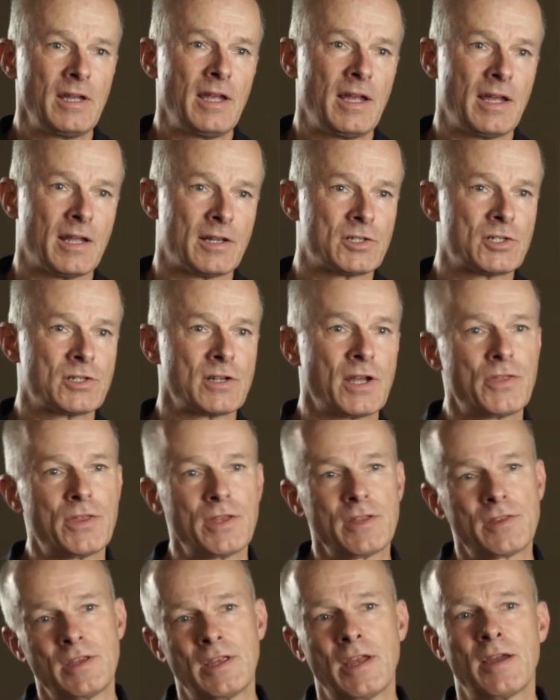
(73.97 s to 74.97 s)
And so I
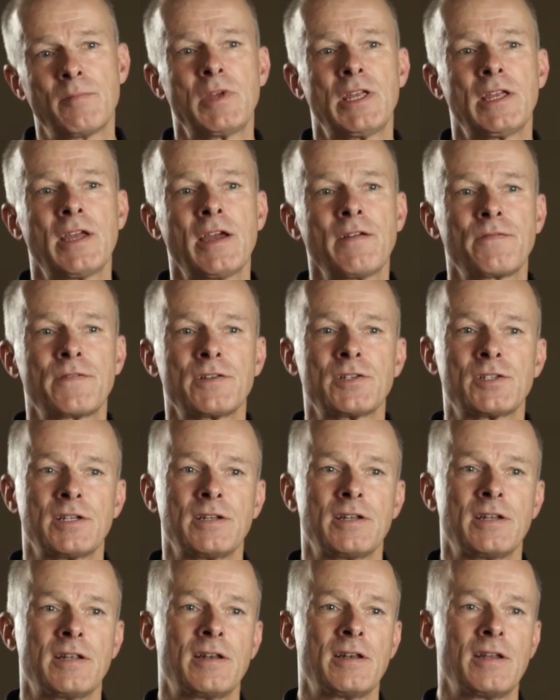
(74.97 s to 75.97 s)
think the MEF is
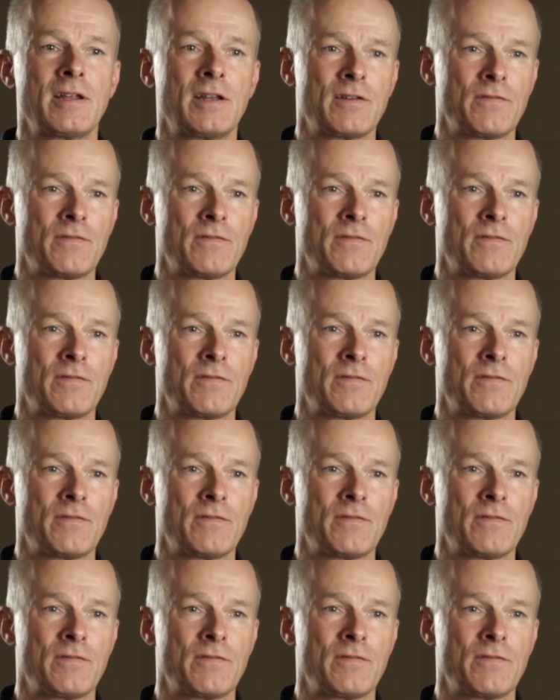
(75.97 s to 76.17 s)
in, in, in,